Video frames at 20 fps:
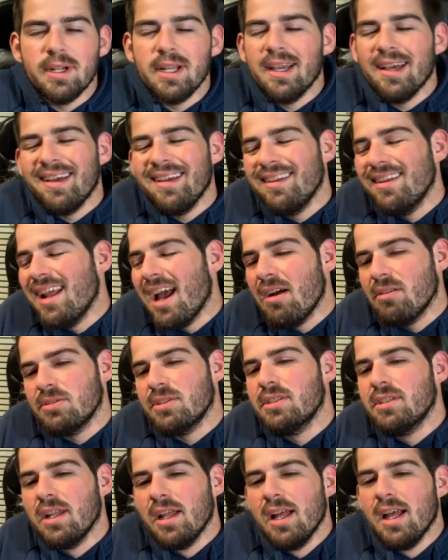He got
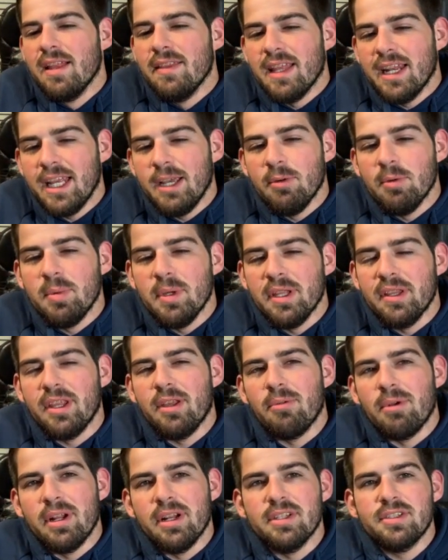announced that he would be in the
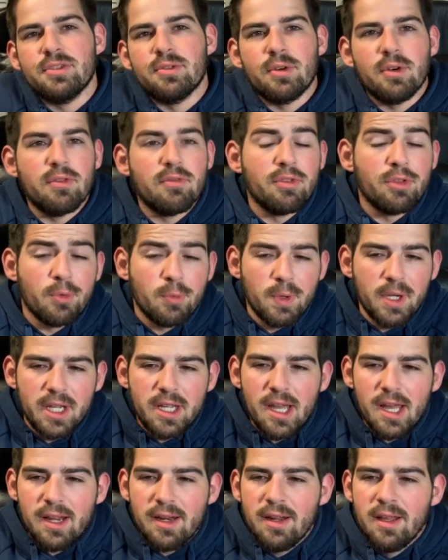Arena Store over the
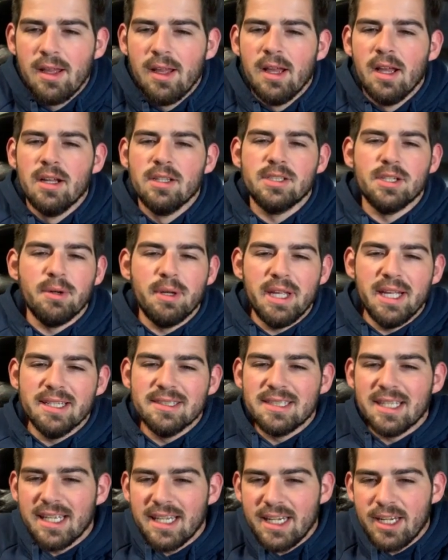weekend, so he
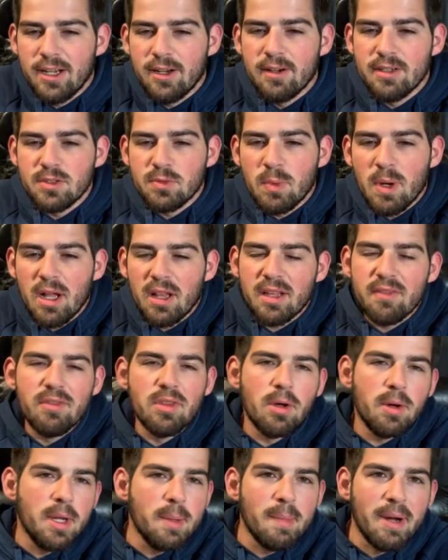is in here as well, even
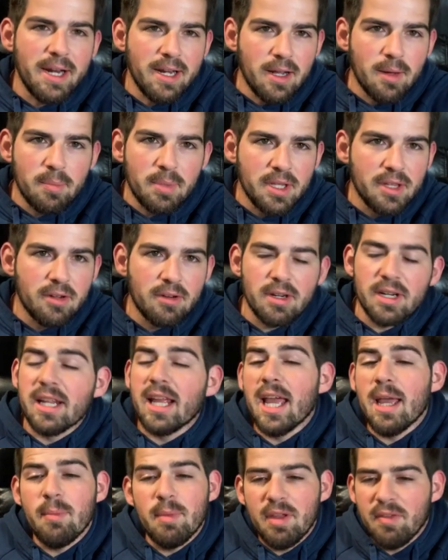though he might not be there in game.